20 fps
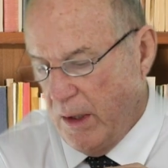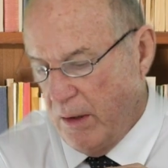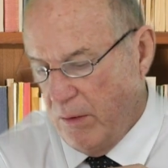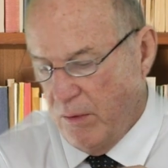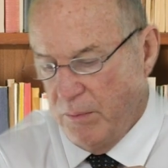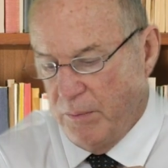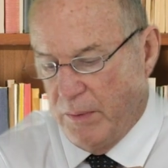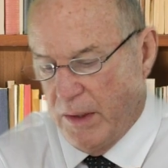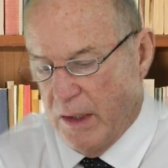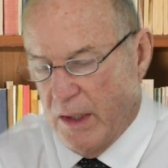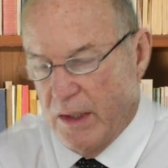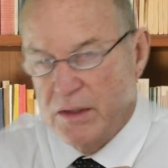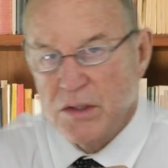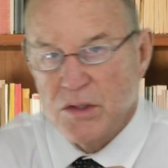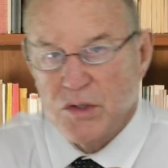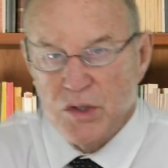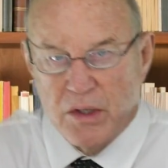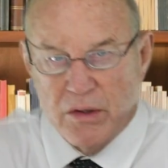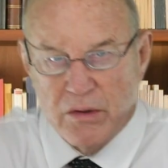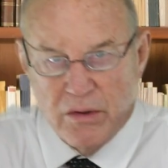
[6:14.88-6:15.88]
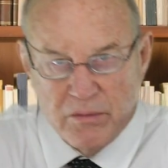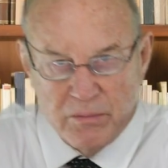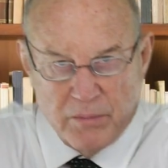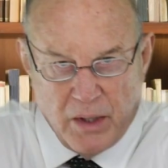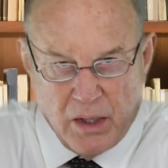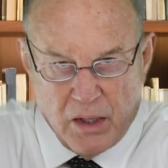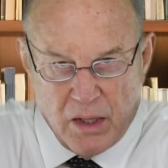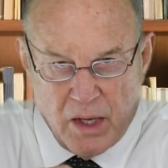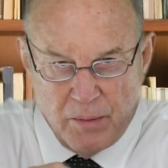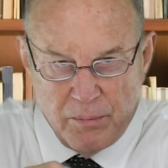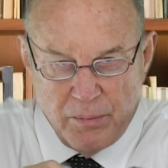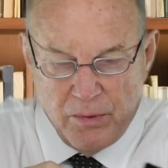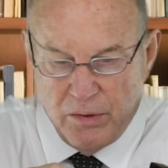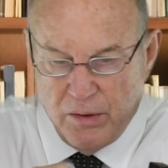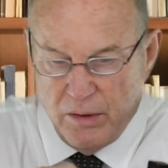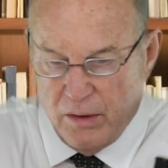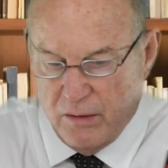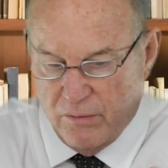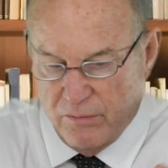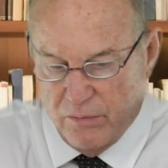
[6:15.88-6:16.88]
it would be like degenerative
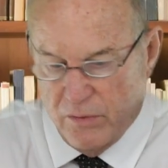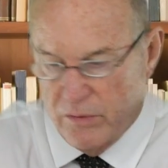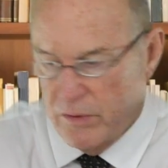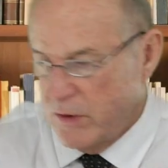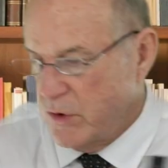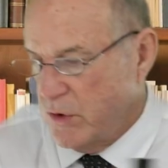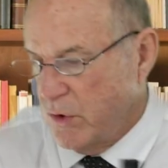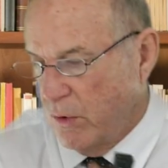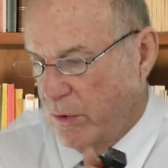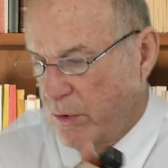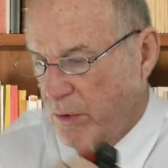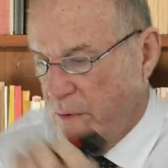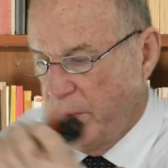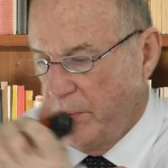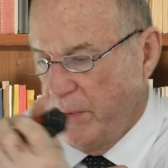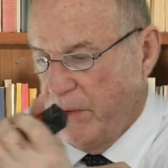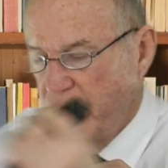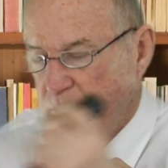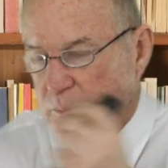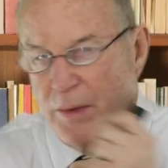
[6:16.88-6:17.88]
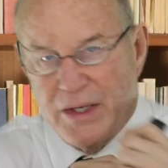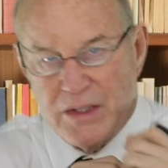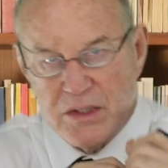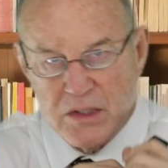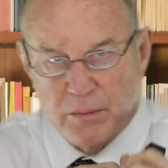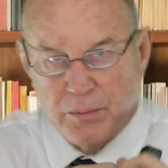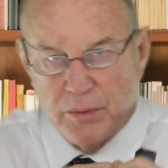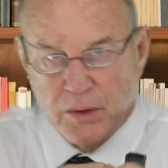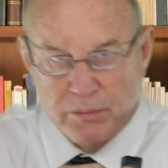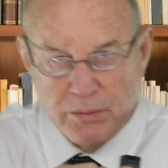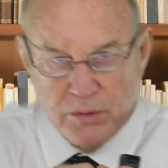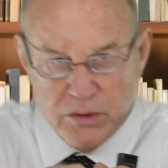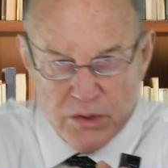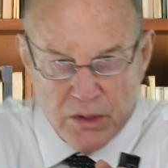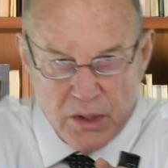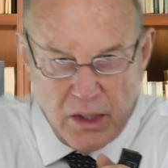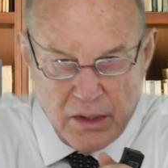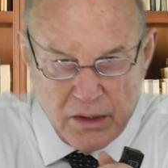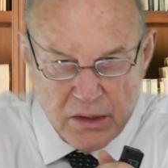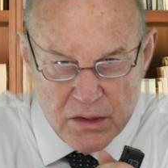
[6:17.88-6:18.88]
myelopathy. Or for the shoulder, it would be bicipital
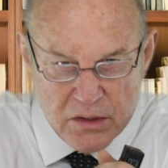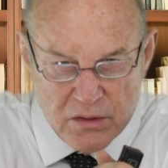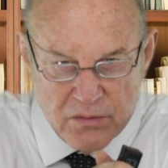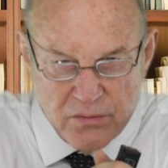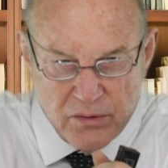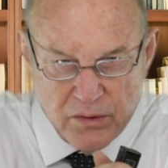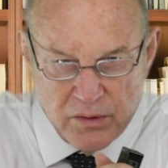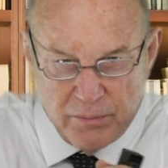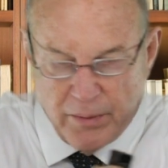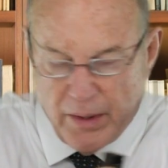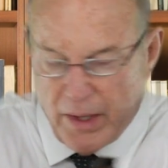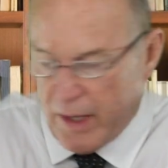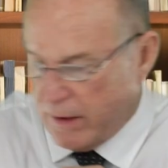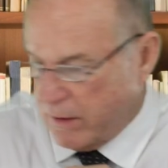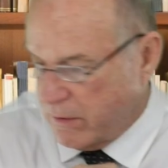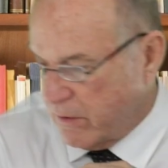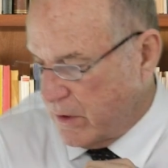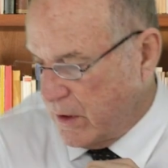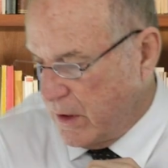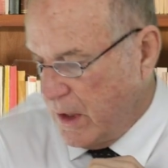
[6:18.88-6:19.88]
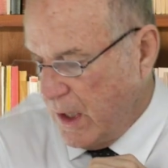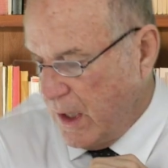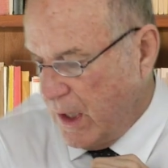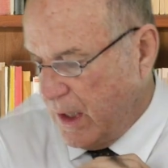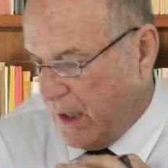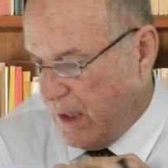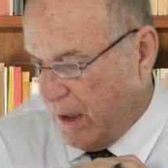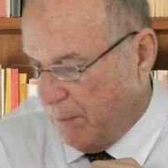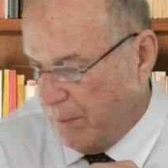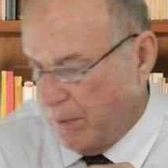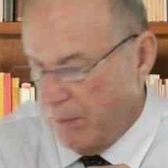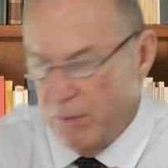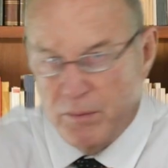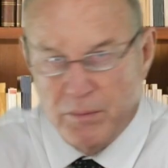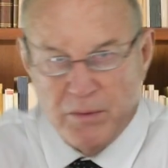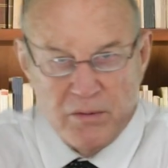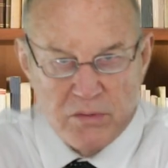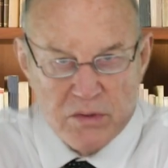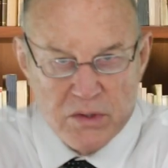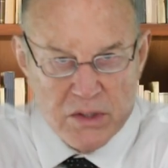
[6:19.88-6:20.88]
bursitis. For the back or the hip, it would
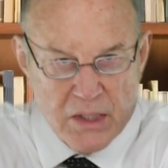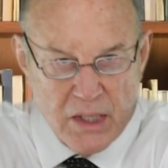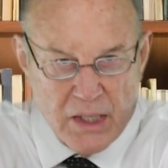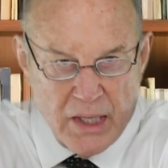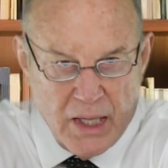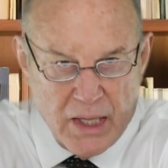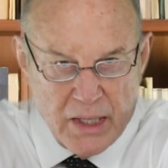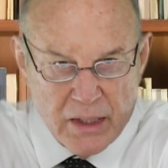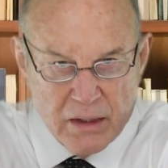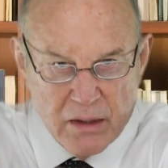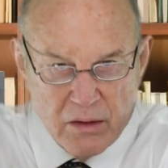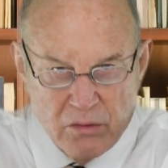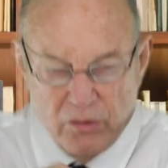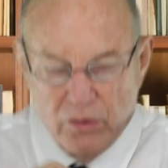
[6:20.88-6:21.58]
be for sciatica.